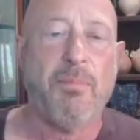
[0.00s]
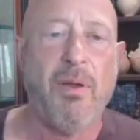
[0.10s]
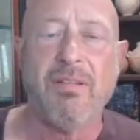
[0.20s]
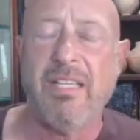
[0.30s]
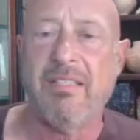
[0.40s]

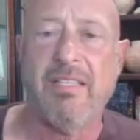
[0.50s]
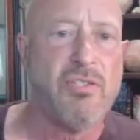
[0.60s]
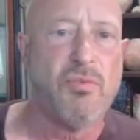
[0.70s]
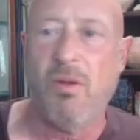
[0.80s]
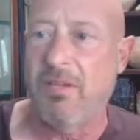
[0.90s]
Paul, get, get
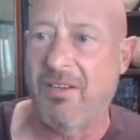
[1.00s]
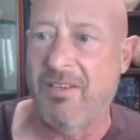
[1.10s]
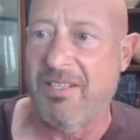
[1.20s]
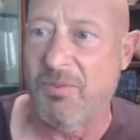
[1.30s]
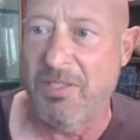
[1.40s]
us rolling
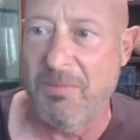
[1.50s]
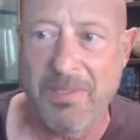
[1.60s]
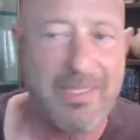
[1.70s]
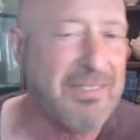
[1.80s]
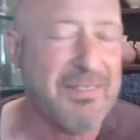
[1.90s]
on this, would you please?